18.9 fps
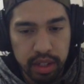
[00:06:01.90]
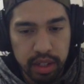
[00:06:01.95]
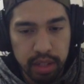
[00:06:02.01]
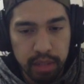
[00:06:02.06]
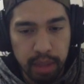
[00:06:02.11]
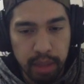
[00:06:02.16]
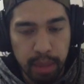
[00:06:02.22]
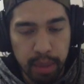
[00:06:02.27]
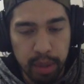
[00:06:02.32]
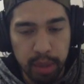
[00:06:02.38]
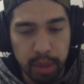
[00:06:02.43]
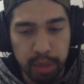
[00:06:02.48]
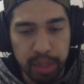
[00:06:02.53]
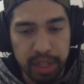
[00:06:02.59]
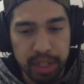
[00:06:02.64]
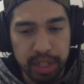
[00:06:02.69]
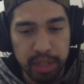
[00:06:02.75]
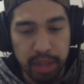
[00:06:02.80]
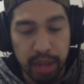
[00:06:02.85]
My opponent
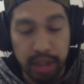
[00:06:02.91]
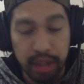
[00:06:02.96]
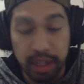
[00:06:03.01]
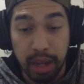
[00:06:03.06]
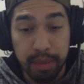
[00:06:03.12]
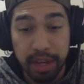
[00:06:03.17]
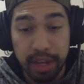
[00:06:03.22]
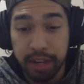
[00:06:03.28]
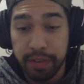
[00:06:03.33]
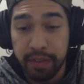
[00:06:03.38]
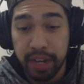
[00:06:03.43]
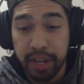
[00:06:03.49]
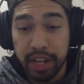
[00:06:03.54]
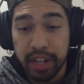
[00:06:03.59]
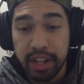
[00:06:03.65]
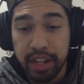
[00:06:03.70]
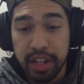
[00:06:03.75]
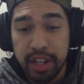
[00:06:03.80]
brings up, I am like, I'm not afraid.